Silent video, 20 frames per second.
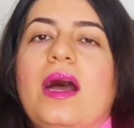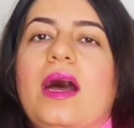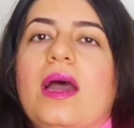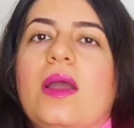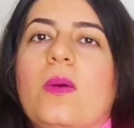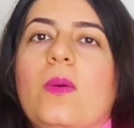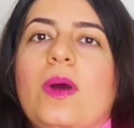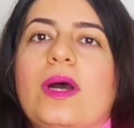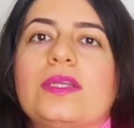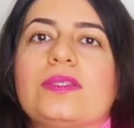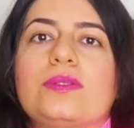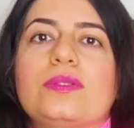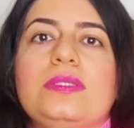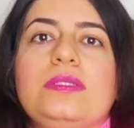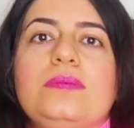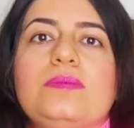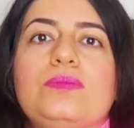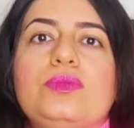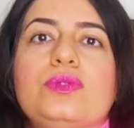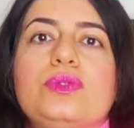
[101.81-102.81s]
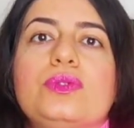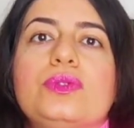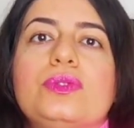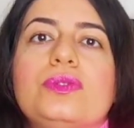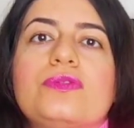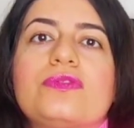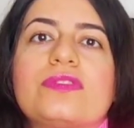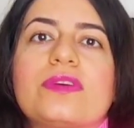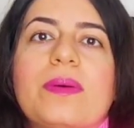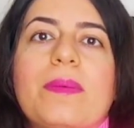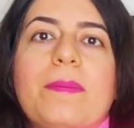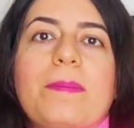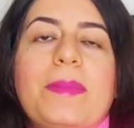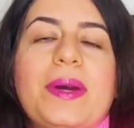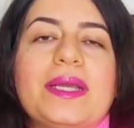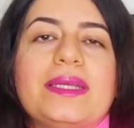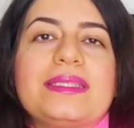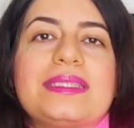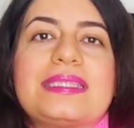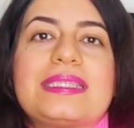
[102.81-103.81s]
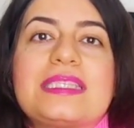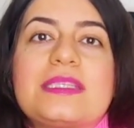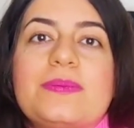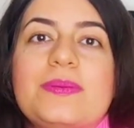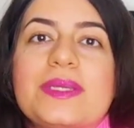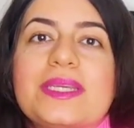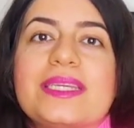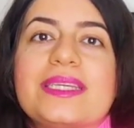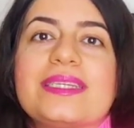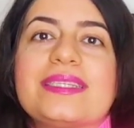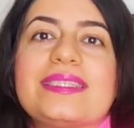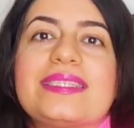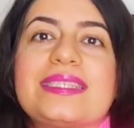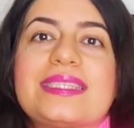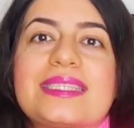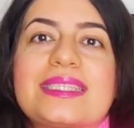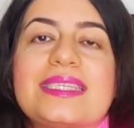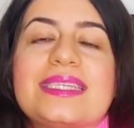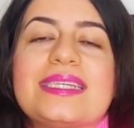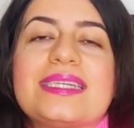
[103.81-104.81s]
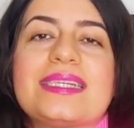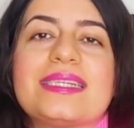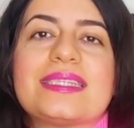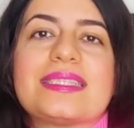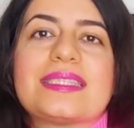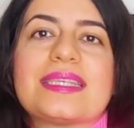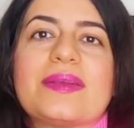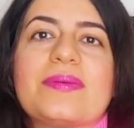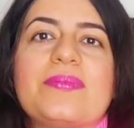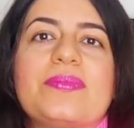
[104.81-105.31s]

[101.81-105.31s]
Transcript: I want to improve my speaking skills.